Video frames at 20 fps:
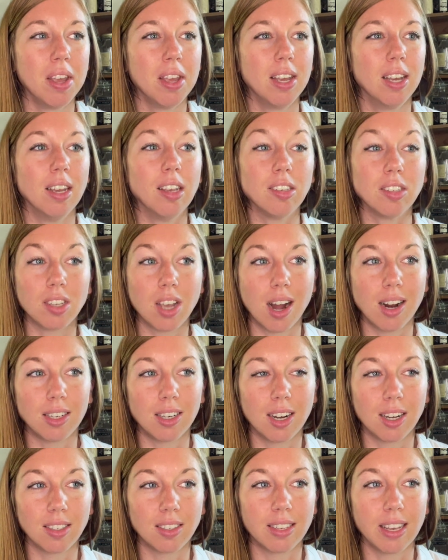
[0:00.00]
Scott
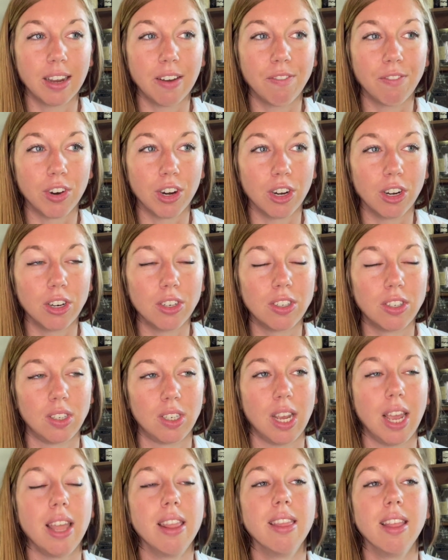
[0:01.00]
got sick
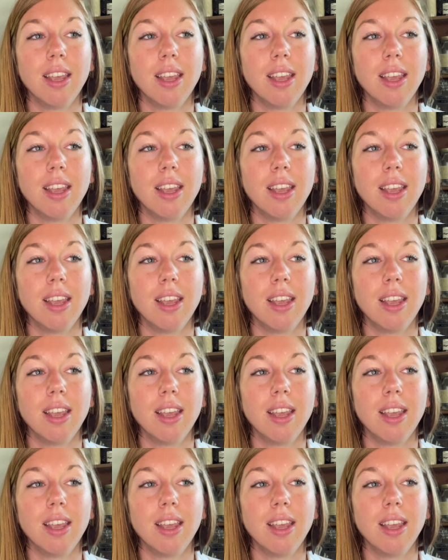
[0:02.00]
first, and